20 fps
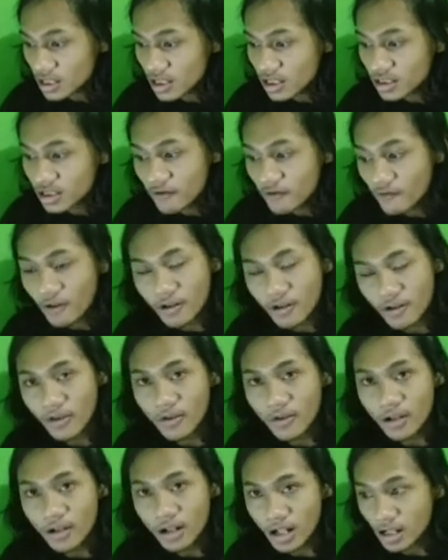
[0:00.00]
They worked
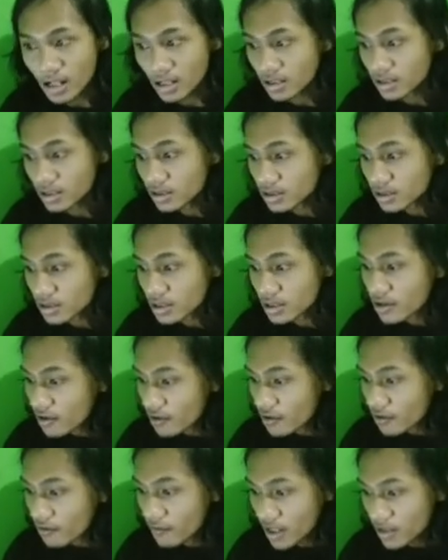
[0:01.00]
so hard.
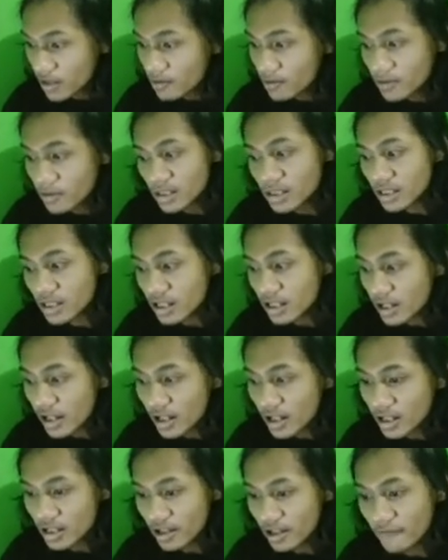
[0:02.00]
White people didn't
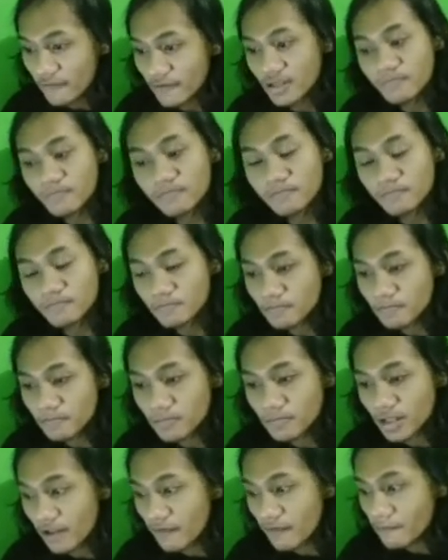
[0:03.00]
care
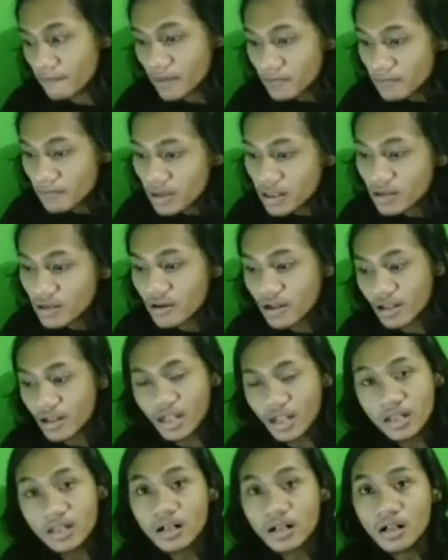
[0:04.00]
if people
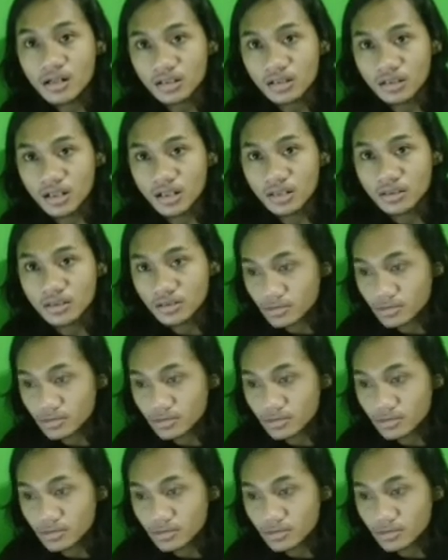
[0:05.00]
eat or not.